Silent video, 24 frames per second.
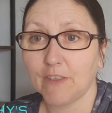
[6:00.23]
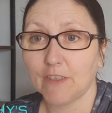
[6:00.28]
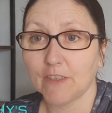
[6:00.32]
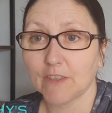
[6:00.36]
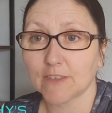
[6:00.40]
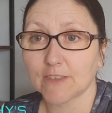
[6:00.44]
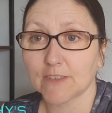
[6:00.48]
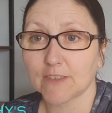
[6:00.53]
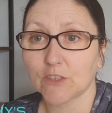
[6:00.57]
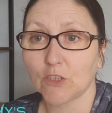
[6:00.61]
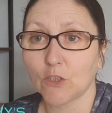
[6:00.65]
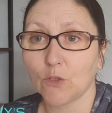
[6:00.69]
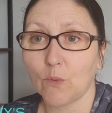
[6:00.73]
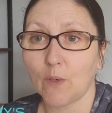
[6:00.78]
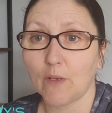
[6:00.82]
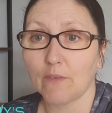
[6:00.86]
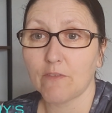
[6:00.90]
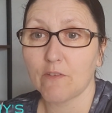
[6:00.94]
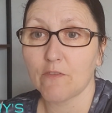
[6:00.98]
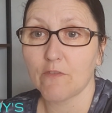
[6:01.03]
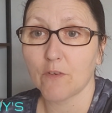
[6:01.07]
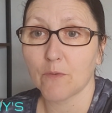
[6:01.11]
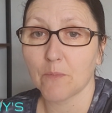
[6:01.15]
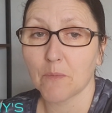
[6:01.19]
feels too
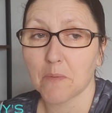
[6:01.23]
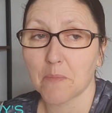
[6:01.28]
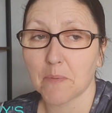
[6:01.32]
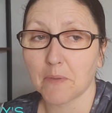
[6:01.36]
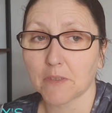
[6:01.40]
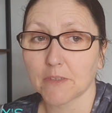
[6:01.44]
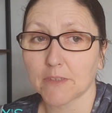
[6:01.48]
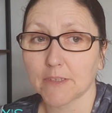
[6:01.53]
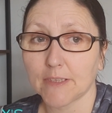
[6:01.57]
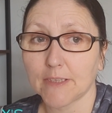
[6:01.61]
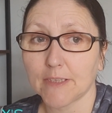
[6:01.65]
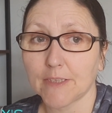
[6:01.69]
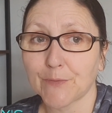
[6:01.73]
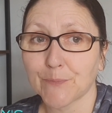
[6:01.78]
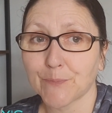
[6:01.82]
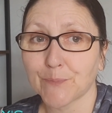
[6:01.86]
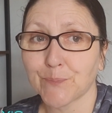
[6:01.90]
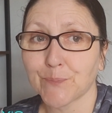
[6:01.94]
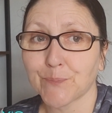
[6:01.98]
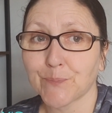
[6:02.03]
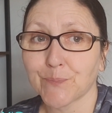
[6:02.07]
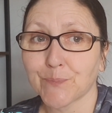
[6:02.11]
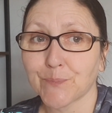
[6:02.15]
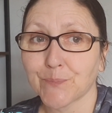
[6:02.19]
heavy for my body.
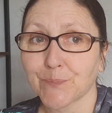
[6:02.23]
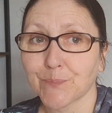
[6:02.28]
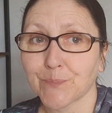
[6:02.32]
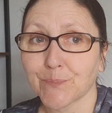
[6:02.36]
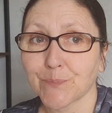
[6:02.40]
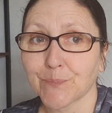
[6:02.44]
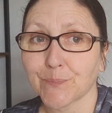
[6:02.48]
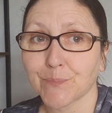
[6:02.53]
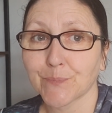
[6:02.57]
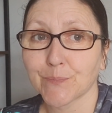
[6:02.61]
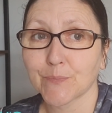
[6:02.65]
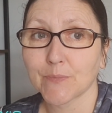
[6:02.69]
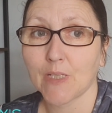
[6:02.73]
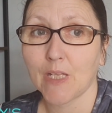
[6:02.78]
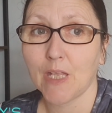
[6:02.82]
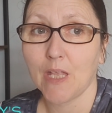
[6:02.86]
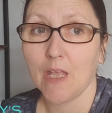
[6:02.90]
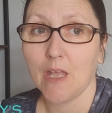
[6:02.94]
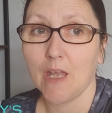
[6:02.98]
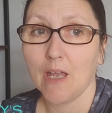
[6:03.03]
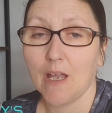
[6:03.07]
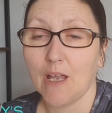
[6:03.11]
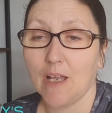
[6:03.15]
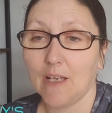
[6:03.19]

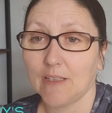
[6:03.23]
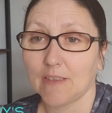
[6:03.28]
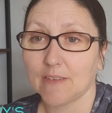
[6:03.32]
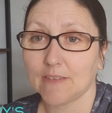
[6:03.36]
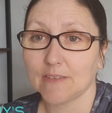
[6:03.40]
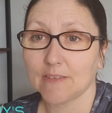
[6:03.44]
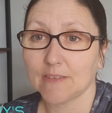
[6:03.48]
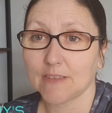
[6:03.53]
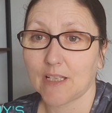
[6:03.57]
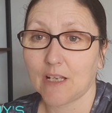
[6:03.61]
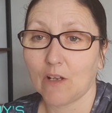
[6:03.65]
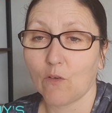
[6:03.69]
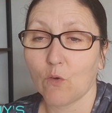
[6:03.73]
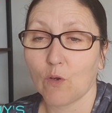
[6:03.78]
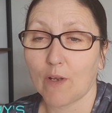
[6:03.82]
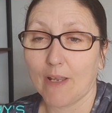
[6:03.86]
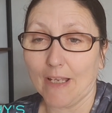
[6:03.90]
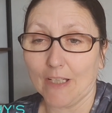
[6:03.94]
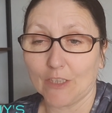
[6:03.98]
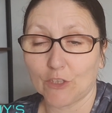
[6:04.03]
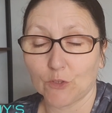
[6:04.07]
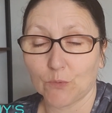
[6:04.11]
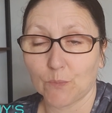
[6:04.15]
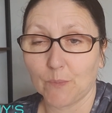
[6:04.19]
And I will
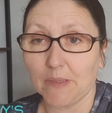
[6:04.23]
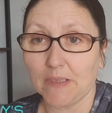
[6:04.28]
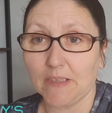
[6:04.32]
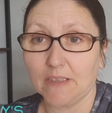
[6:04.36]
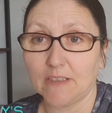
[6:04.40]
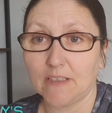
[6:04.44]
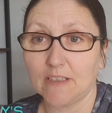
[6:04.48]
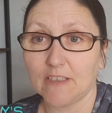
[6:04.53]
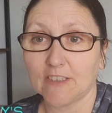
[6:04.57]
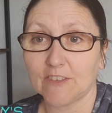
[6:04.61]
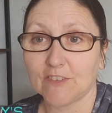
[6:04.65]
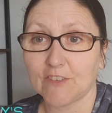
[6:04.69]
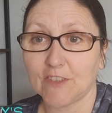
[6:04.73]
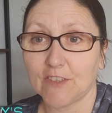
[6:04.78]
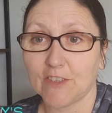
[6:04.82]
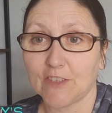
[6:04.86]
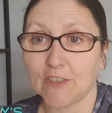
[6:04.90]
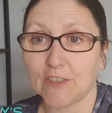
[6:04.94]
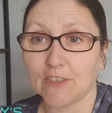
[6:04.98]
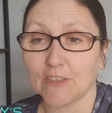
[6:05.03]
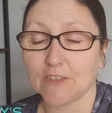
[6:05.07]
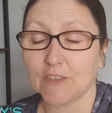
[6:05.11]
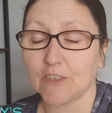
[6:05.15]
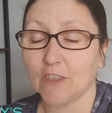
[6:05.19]
catch up with you next
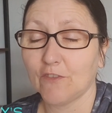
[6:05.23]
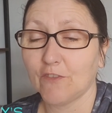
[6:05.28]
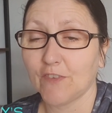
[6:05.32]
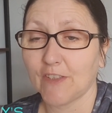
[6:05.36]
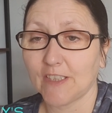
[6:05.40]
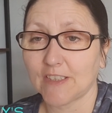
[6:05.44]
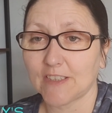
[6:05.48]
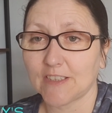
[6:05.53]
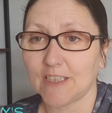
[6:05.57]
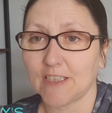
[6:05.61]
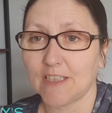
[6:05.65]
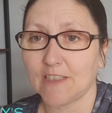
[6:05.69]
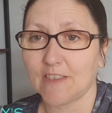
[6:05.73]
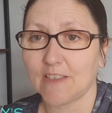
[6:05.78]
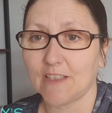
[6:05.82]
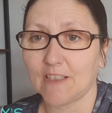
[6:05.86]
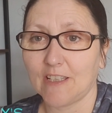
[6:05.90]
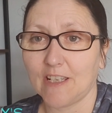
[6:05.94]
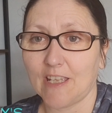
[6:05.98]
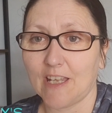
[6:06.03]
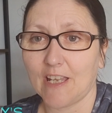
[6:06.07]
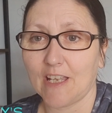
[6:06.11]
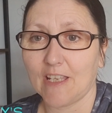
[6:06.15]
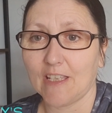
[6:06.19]
video. Don't forget to hit
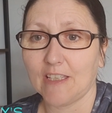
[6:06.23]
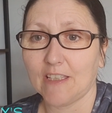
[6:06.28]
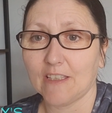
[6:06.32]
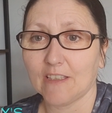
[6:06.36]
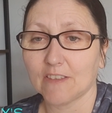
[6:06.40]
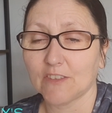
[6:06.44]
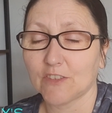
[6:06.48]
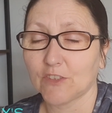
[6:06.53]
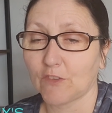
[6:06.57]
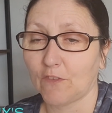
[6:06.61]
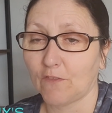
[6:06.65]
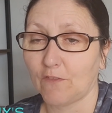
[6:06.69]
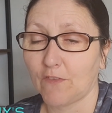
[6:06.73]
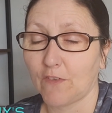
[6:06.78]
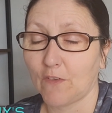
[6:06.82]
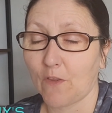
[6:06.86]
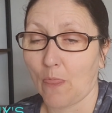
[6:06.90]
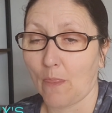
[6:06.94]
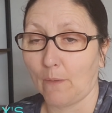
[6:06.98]
that like, some